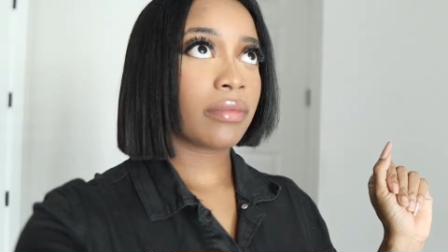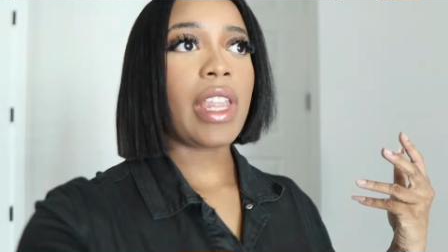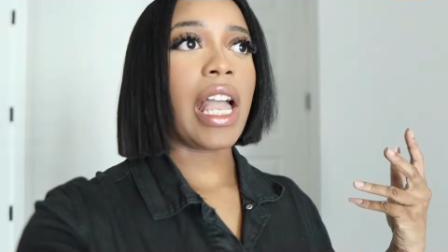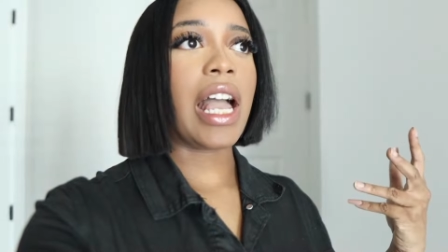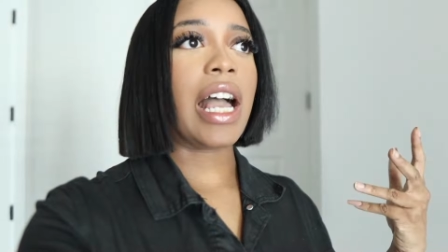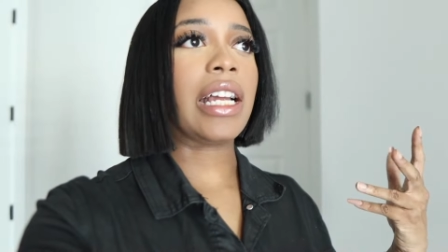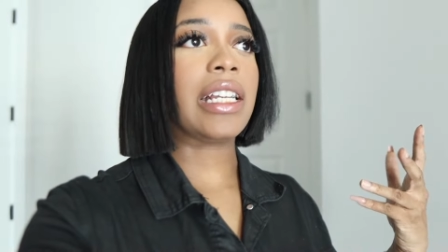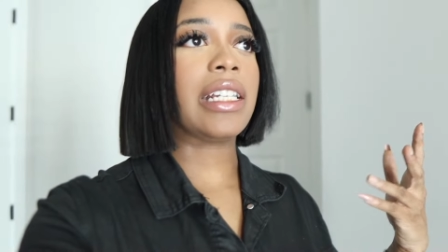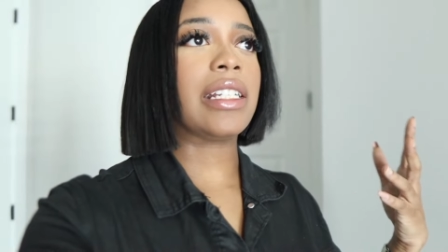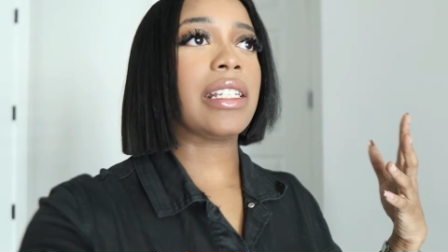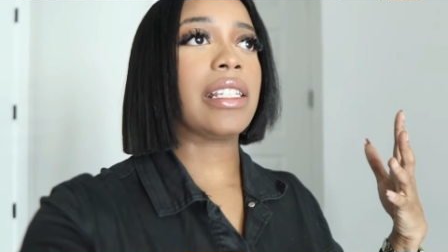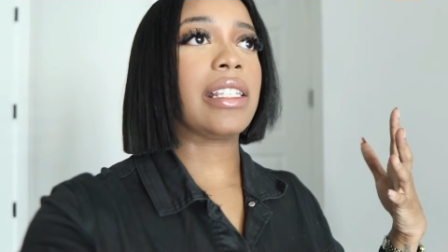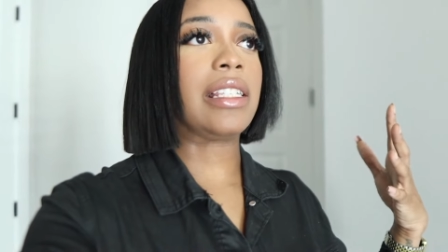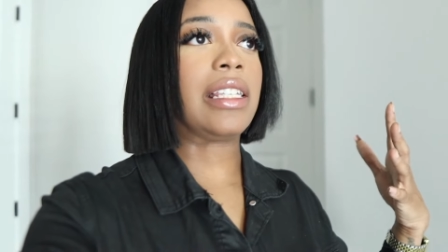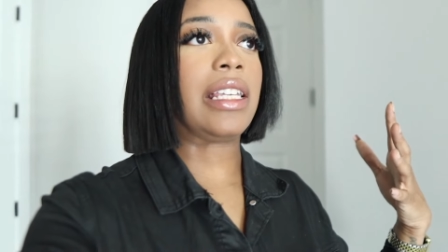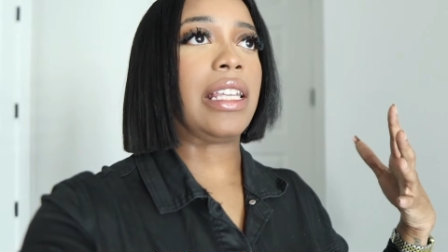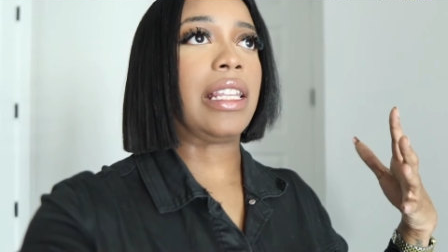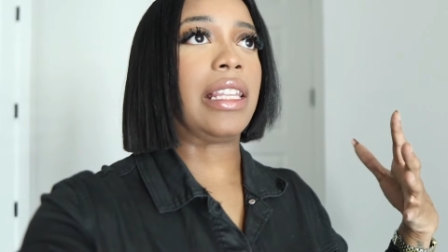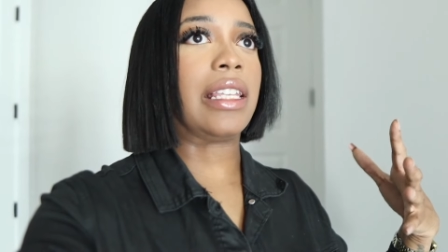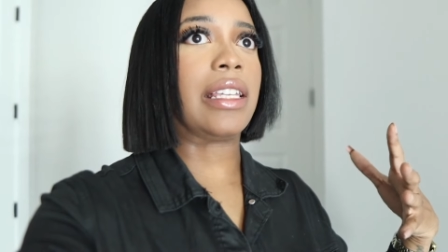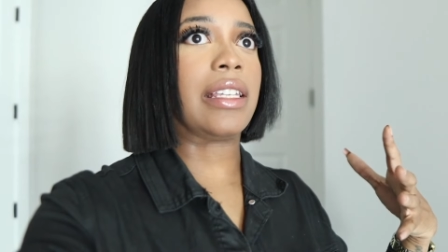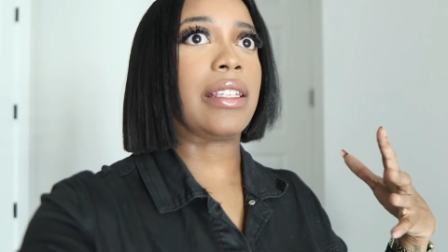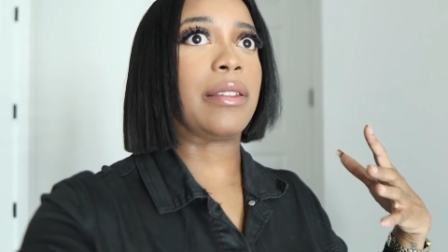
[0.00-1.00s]
I just see
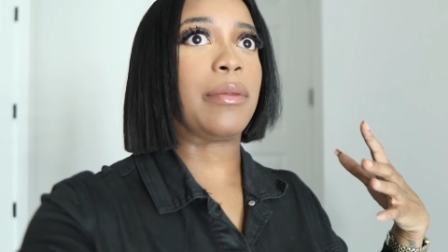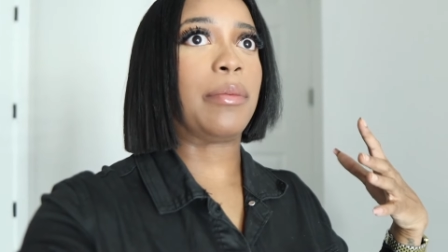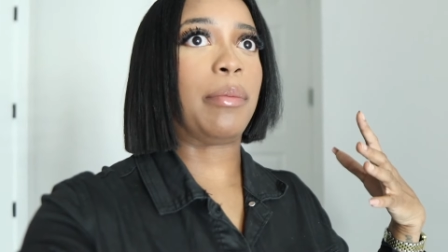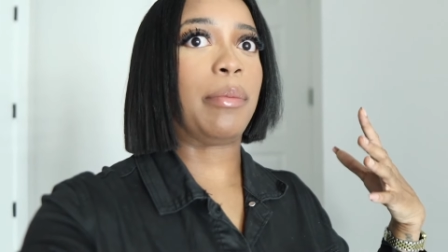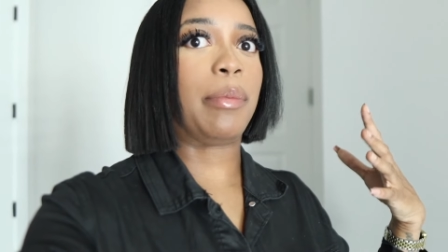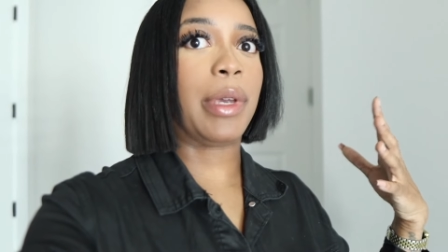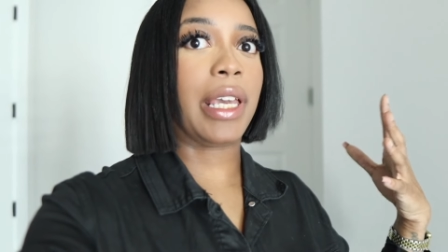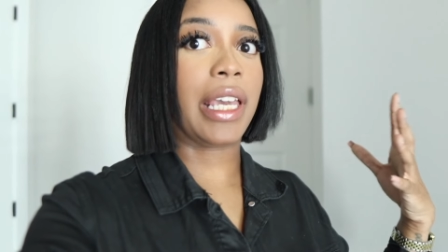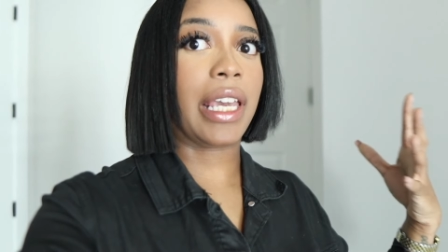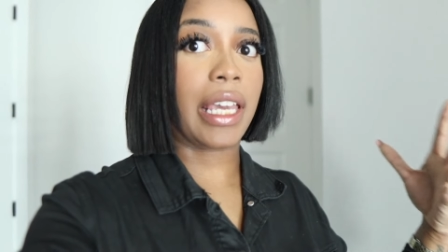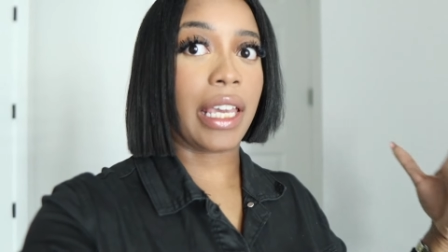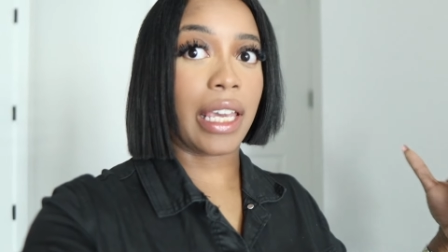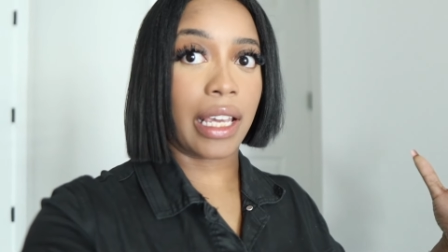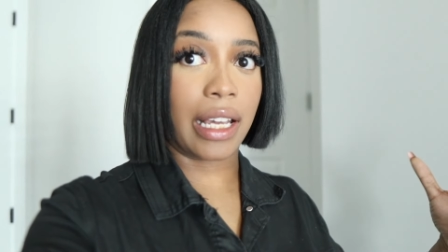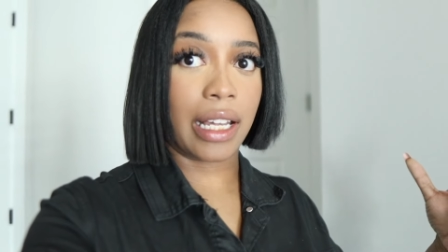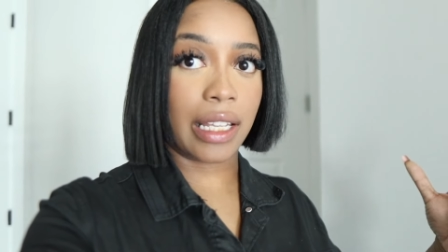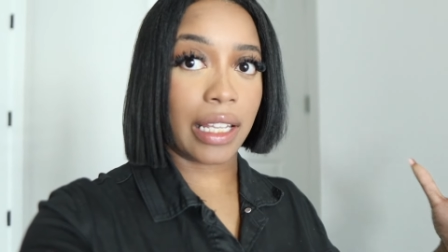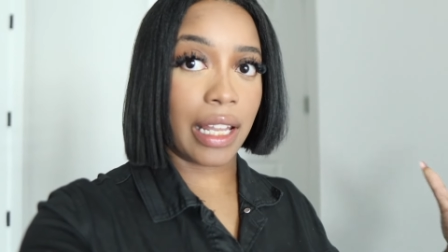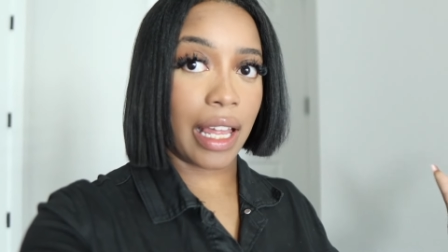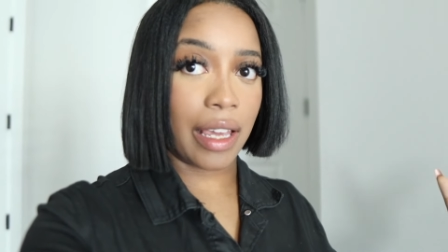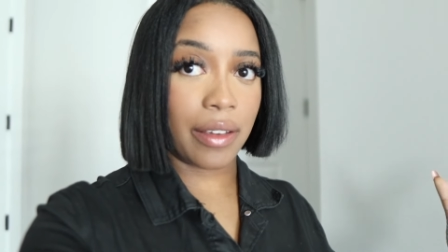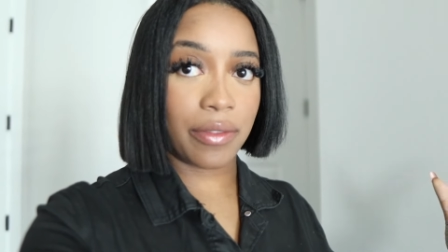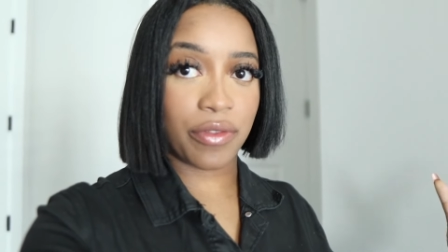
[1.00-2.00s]
this big
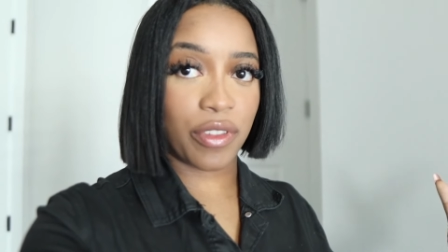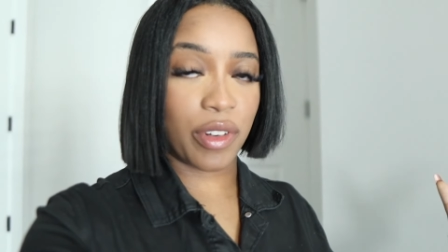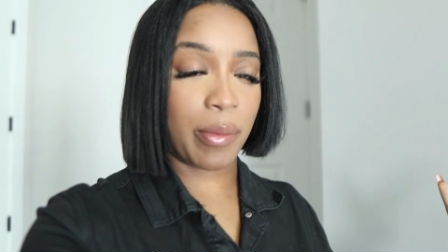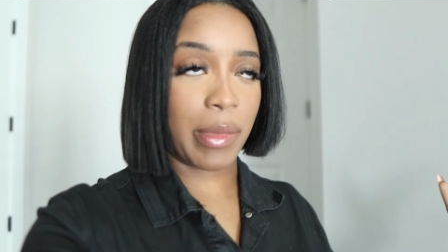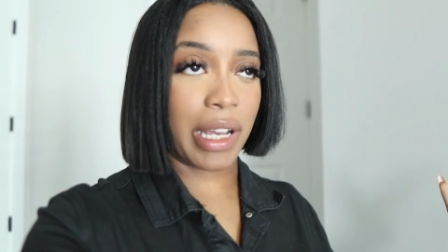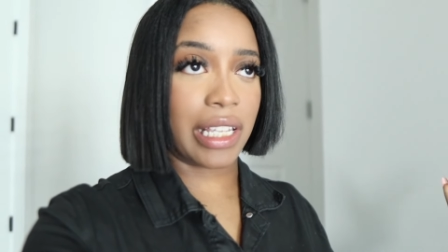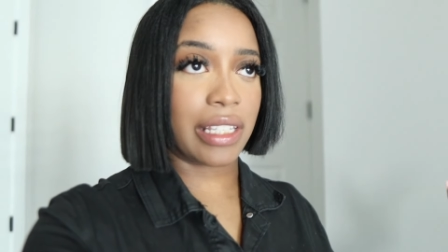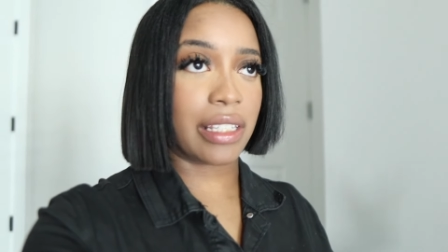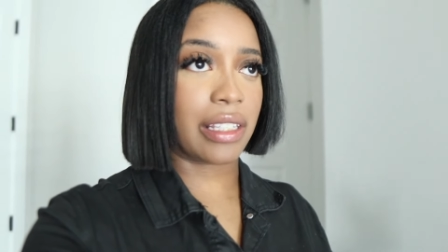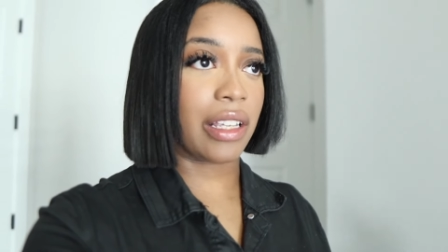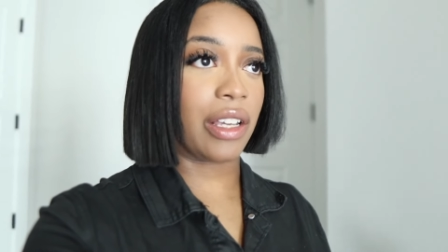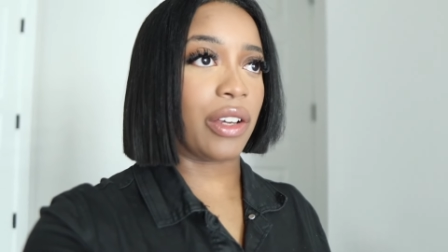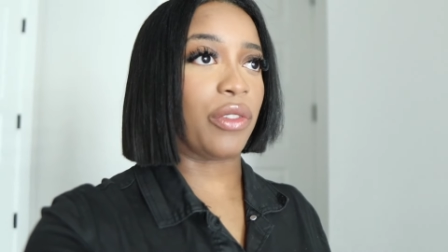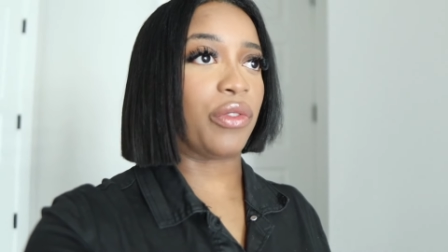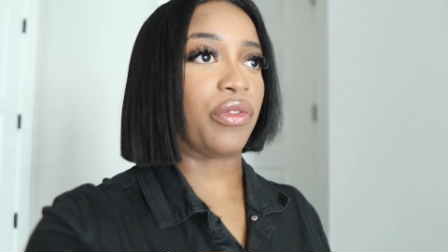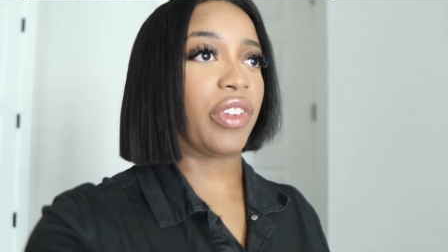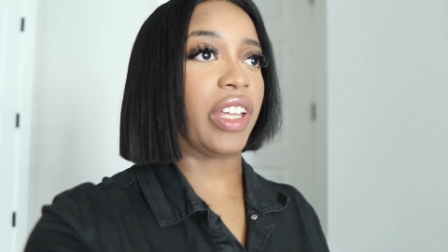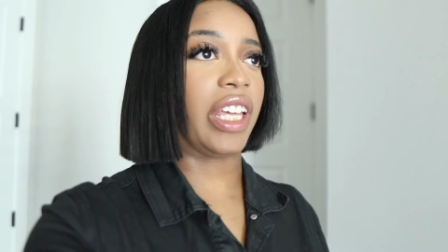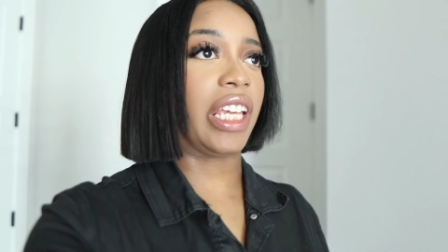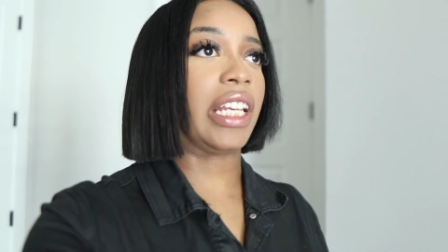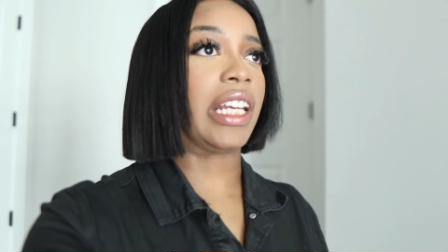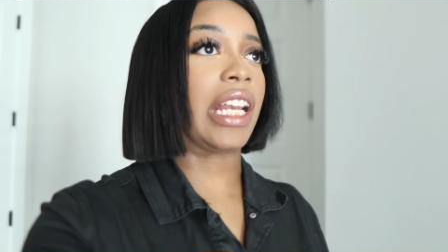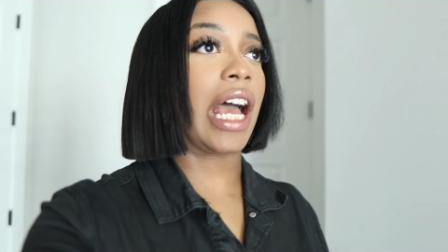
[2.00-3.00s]
life for myself
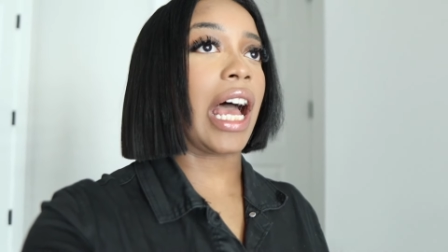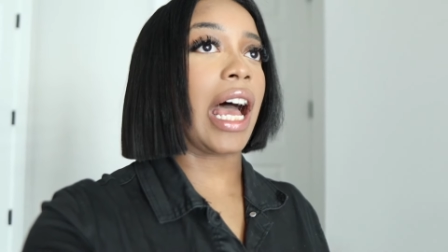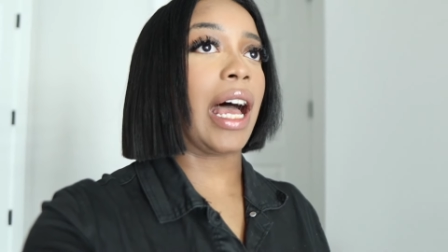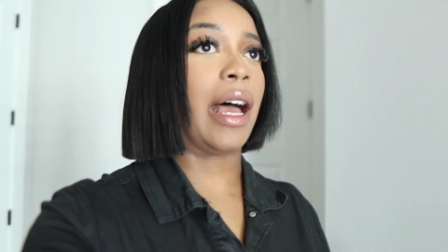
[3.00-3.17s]
and